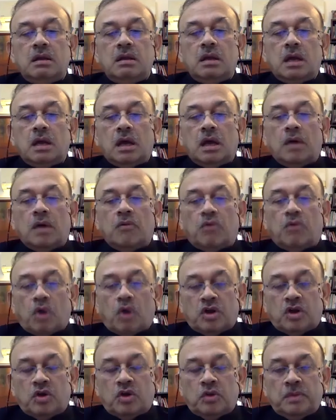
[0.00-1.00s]

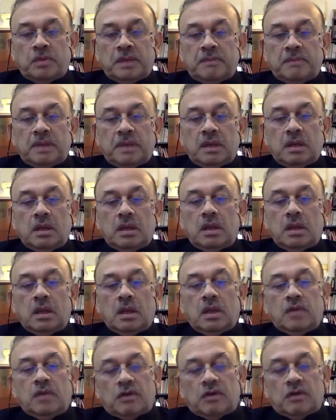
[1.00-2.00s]
water to people.
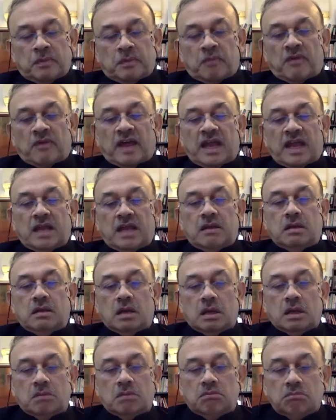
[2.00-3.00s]
You have to provide
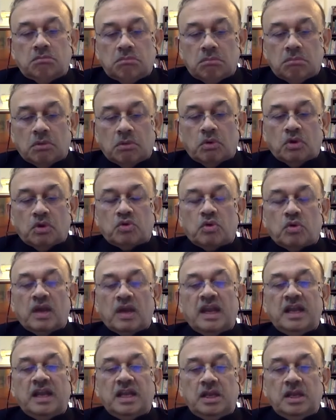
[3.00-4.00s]
good
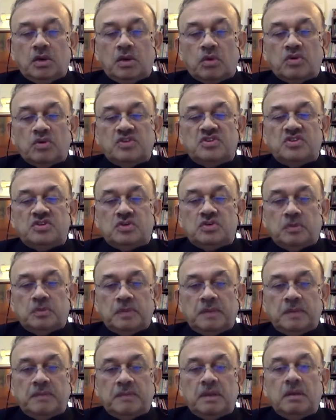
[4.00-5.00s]
quality roads to
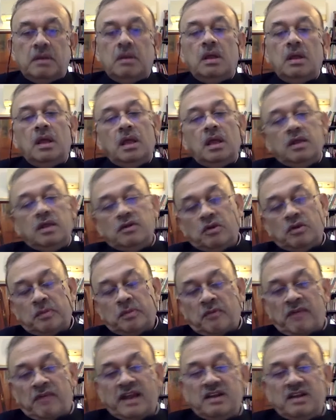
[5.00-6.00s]
people. You have to
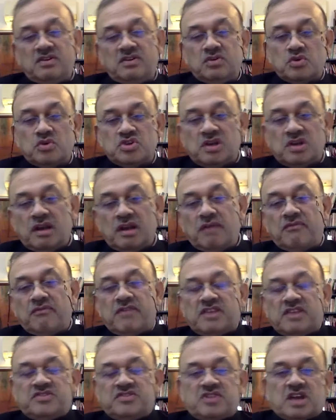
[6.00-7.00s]
provide social
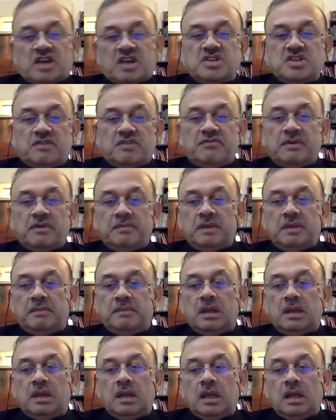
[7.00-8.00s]
infrastructure for
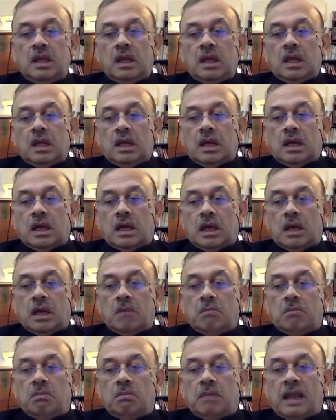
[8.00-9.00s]
people.
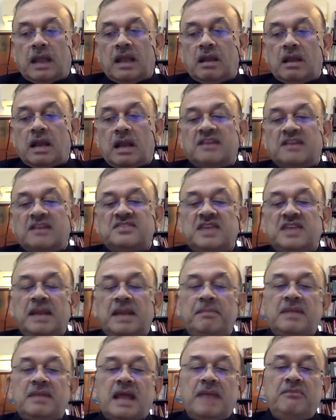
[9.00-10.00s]
And at the
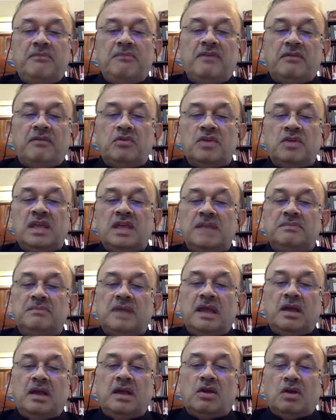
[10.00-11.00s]
same time, we have to keep
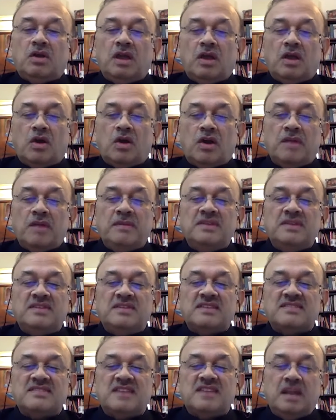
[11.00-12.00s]
the economy
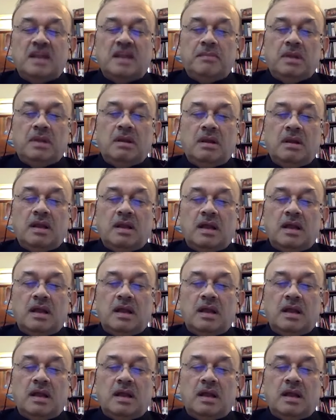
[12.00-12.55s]
sustainable,